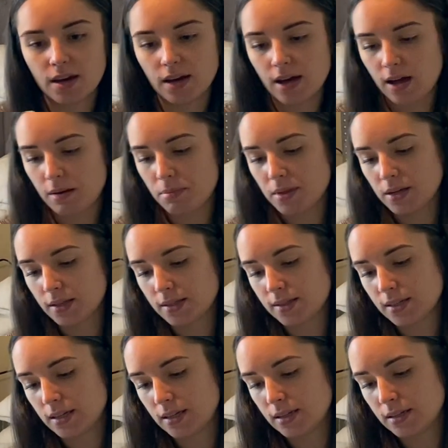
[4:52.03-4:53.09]
This
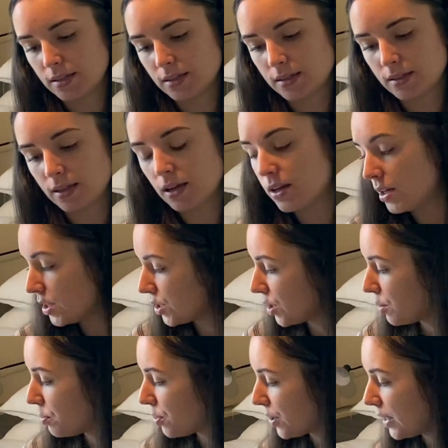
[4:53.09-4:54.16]
is, so
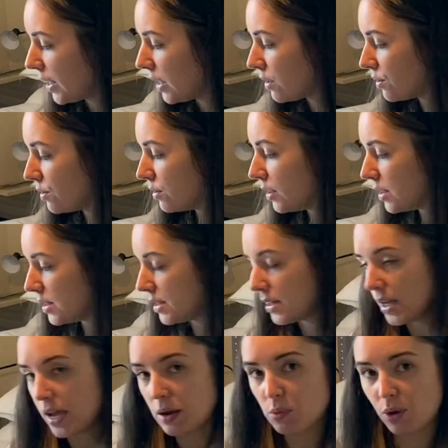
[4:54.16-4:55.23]
the prenatal
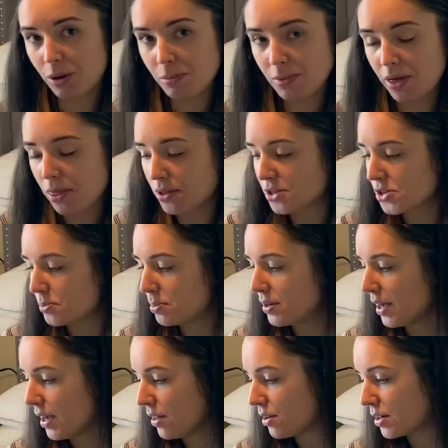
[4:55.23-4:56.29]
is a 1-month
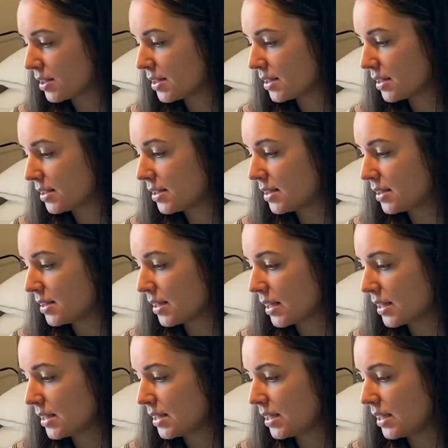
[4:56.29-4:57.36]
supply. There's
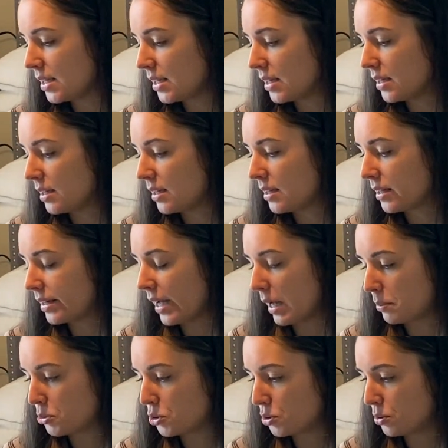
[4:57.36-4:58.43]
60
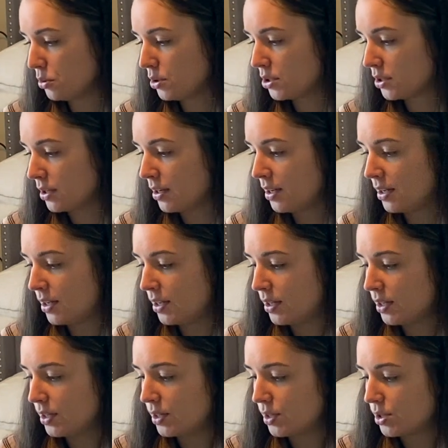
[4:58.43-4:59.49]
capsules
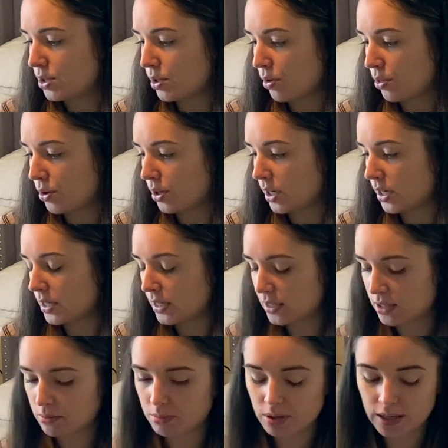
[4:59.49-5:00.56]
so 30-day
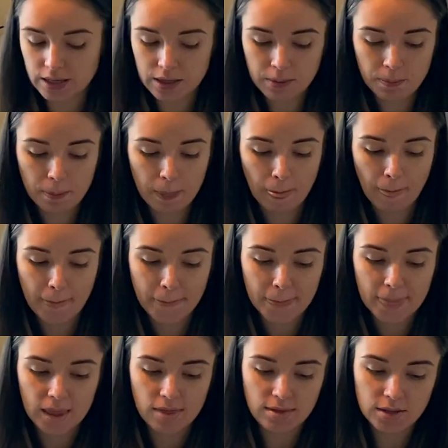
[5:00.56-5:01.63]
supply.
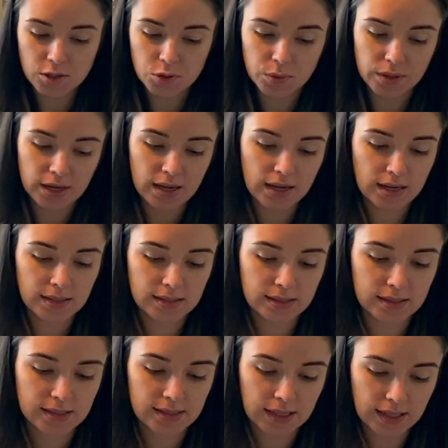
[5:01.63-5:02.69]
This one has
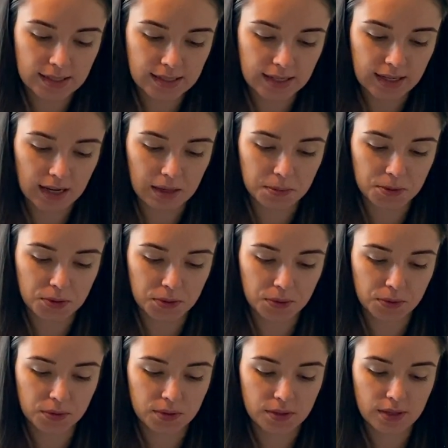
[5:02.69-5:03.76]
60
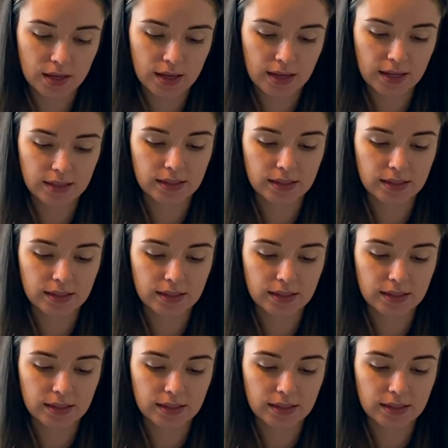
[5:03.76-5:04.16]
capsules, and